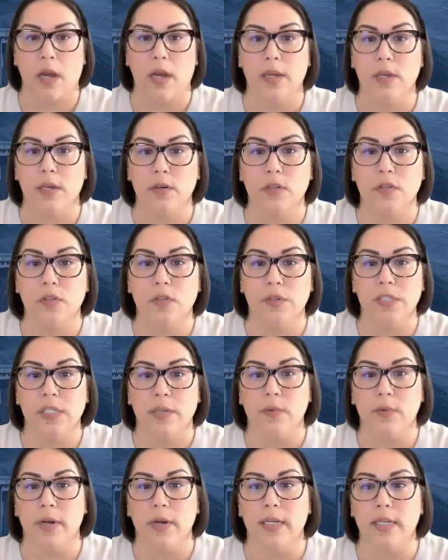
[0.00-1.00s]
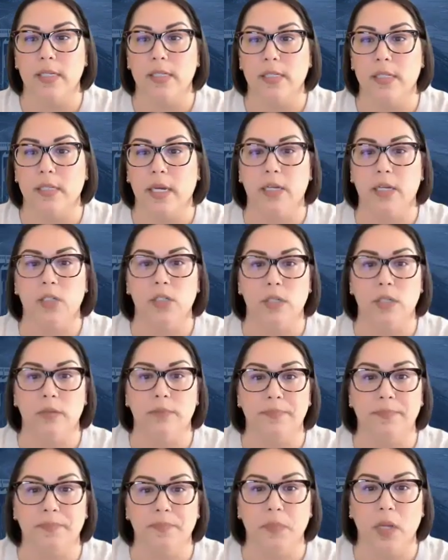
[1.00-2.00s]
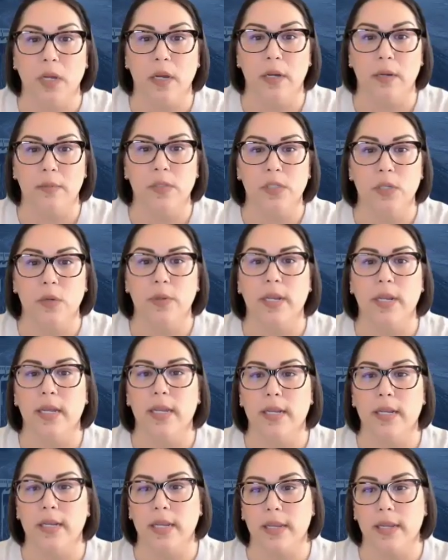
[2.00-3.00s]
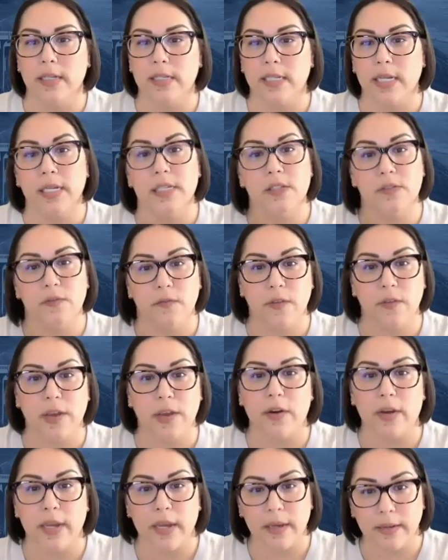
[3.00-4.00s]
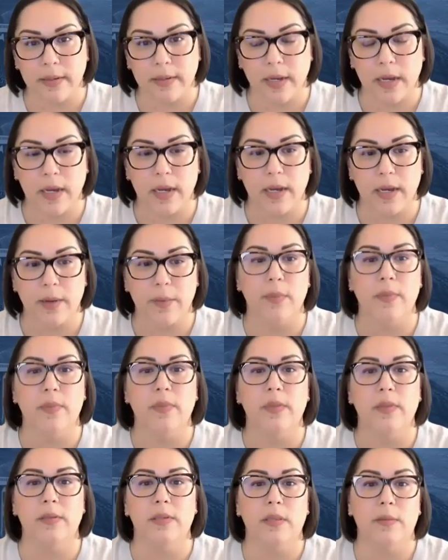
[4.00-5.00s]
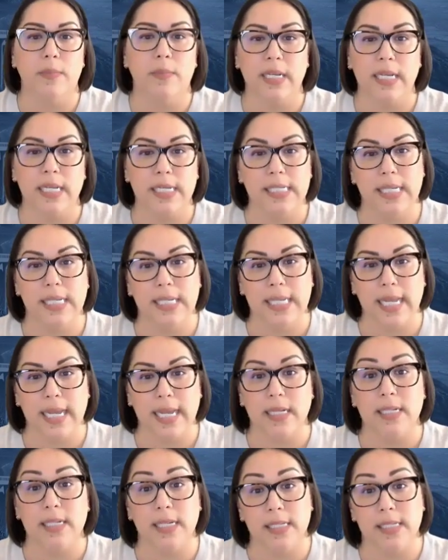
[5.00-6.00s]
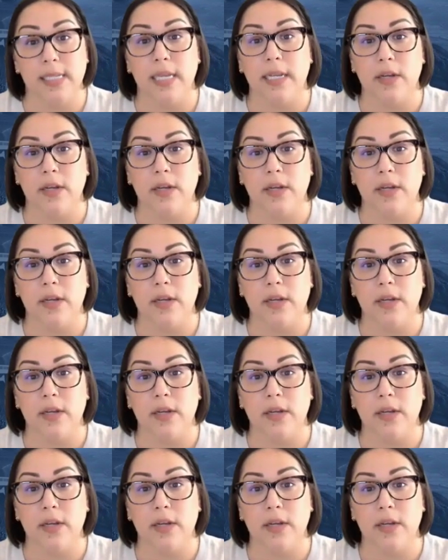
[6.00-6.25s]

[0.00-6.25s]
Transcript: use for subgrantee selection. So it does vary. The BDC data does get